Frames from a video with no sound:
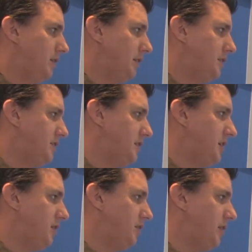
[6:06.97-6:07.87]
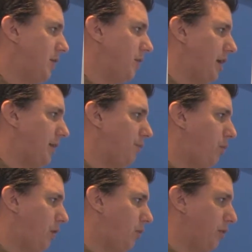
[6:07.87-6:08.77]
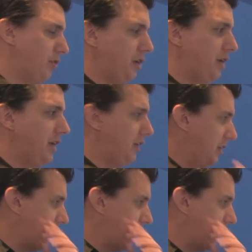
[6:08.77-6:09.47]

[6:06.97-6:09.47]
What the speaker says: Let's see. So now we're at a point where we're starting to,